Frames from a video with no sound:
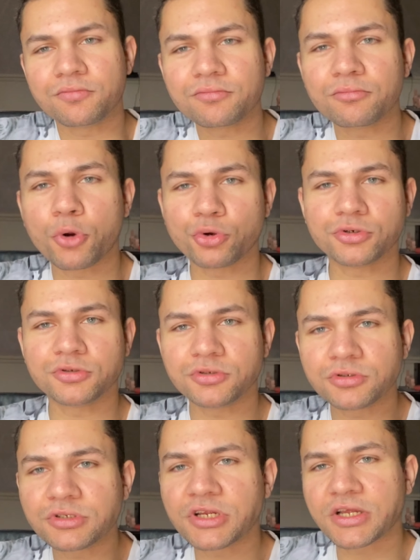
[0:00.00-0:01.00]

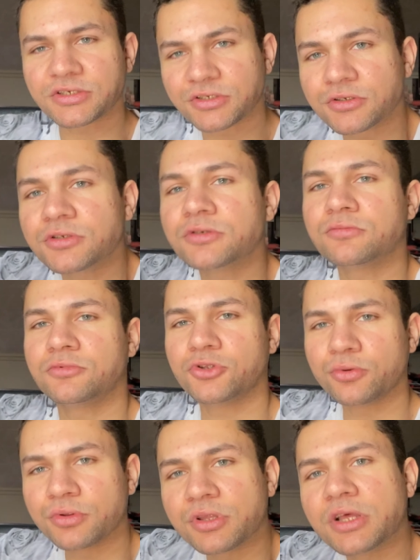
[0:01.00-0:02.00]
motion gestures and
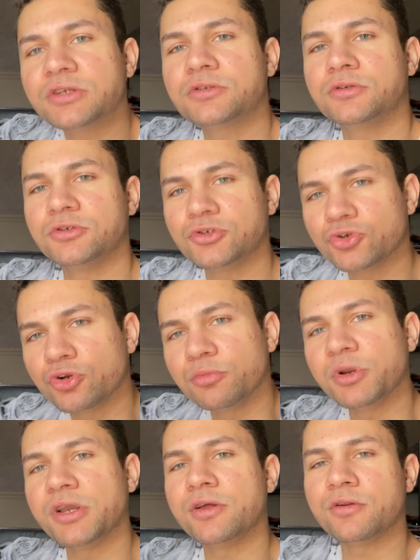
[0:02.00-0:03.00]
doing this to zoom
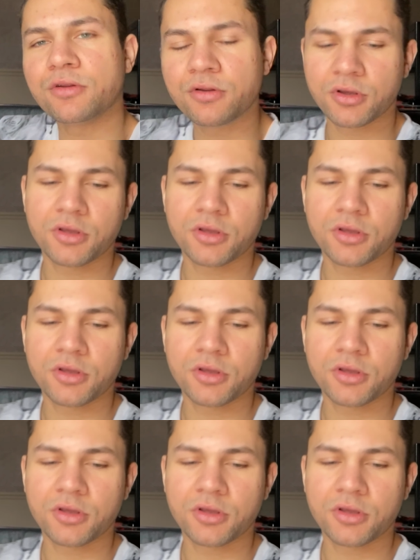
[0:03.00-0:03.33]
in,